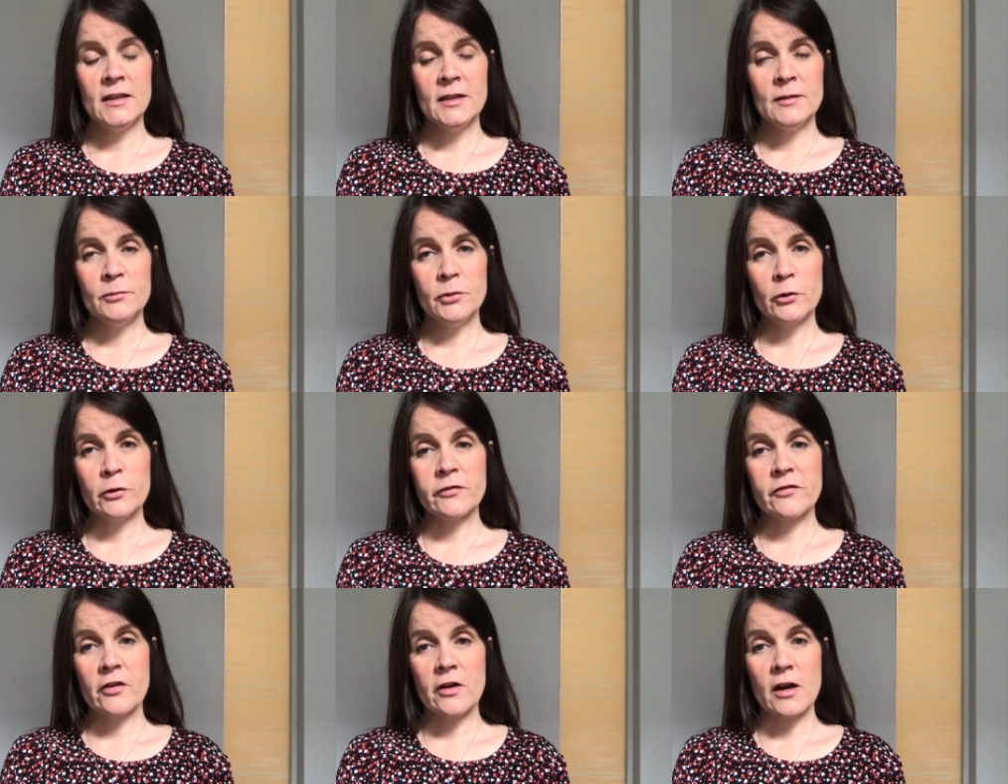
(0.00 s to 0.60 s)

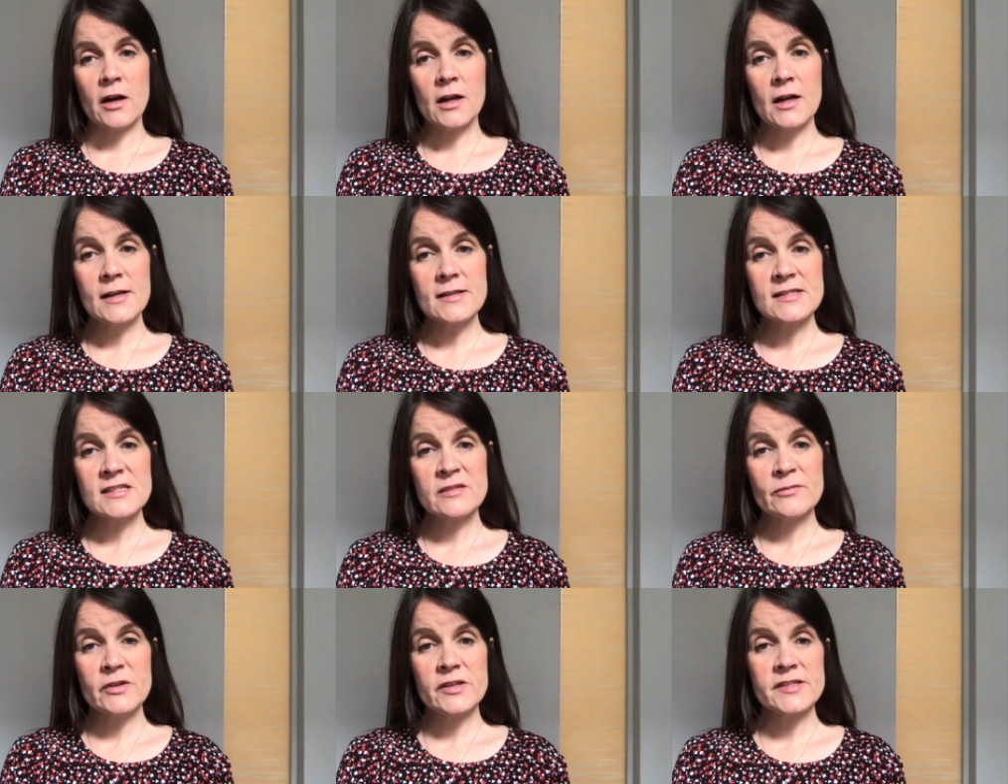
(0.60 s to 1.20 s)
both for our
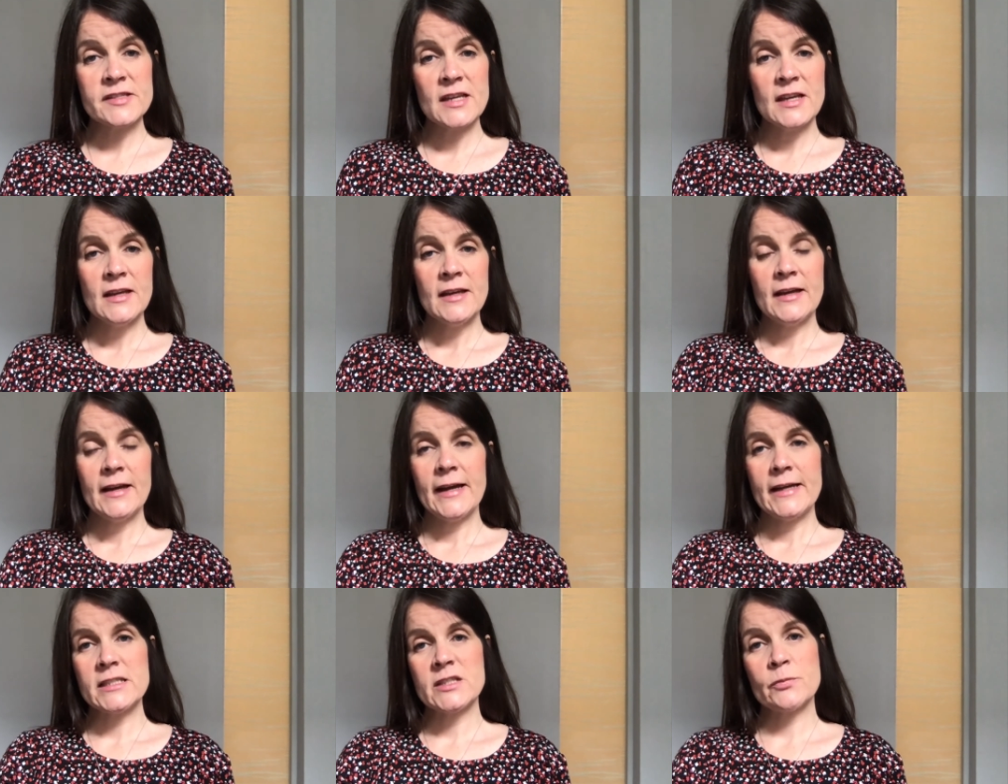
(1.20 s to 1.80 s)
customers
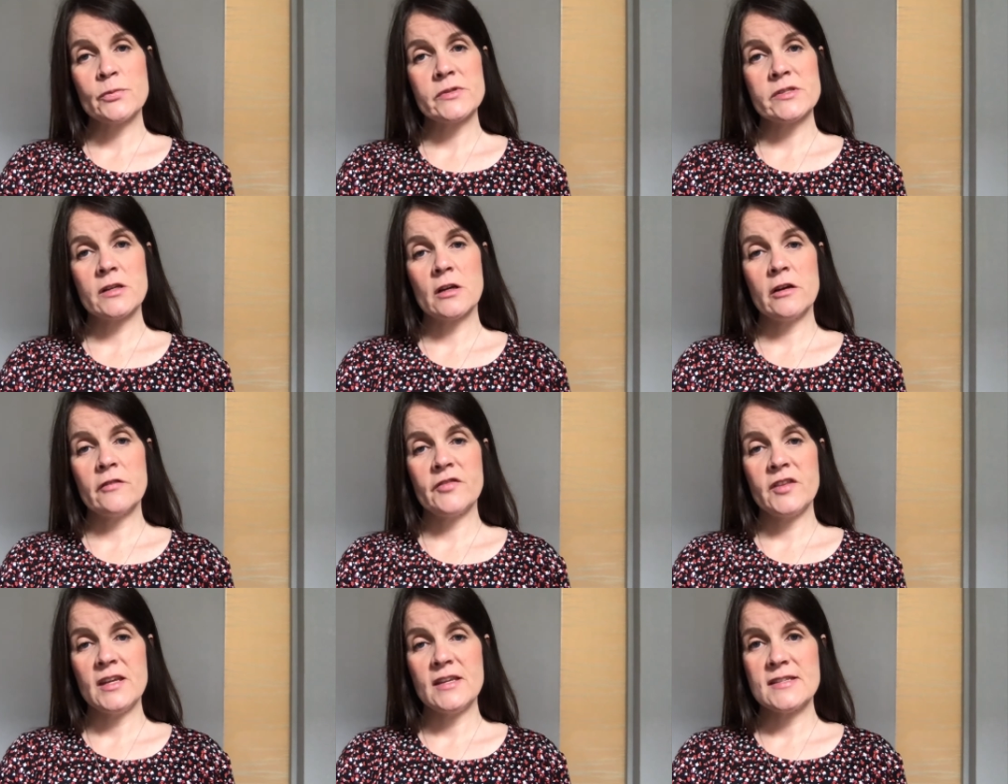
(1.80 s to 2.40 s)
and to
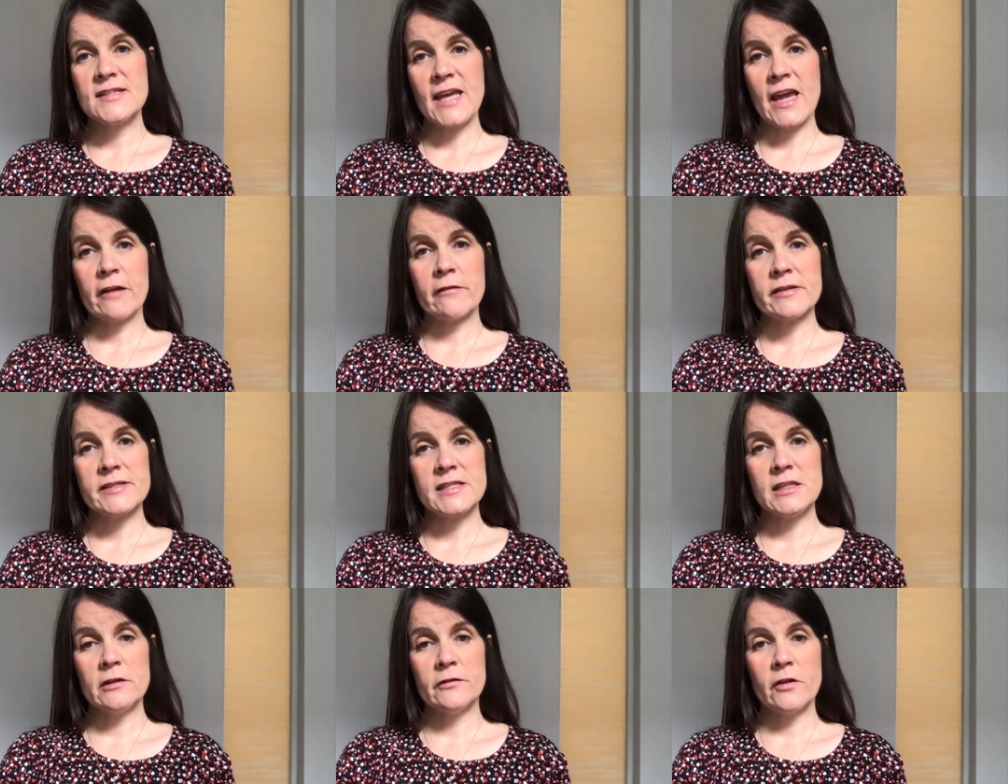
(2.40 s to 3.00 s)
preserve the
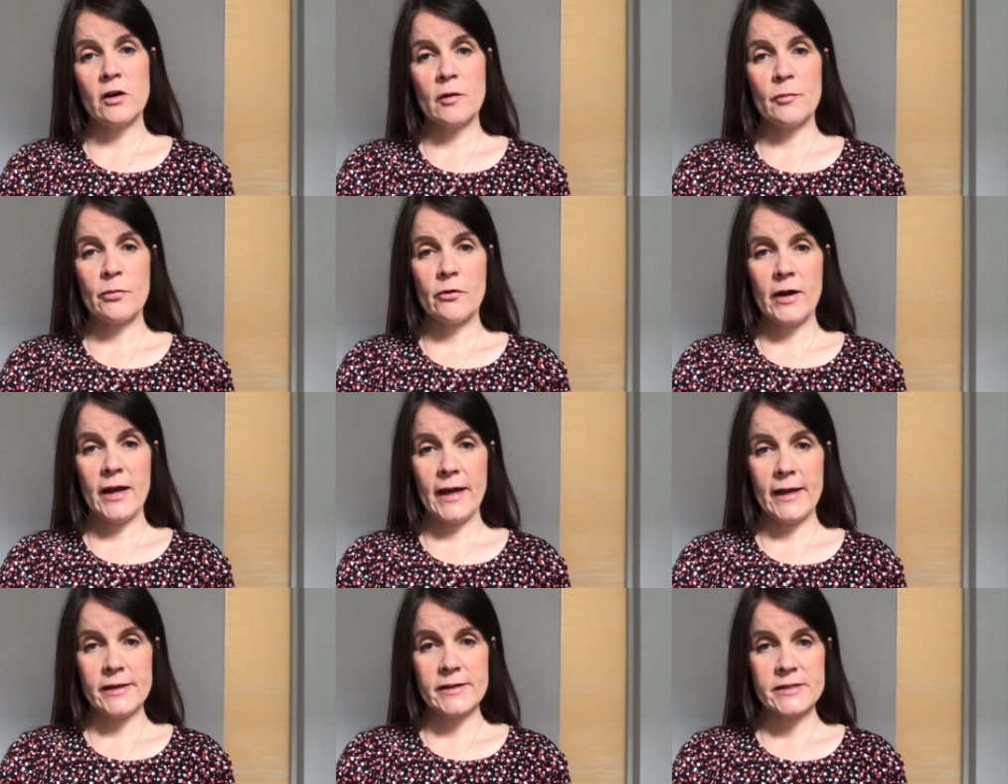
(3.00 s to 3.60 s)
integrity of our
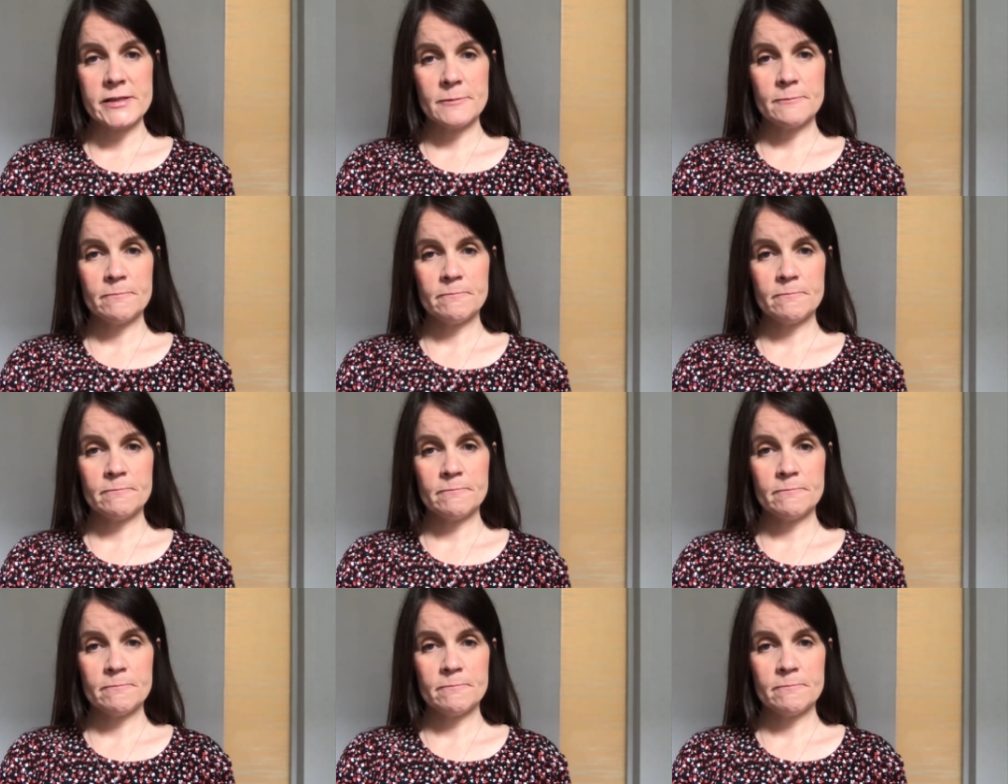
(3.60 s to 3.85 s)
brand.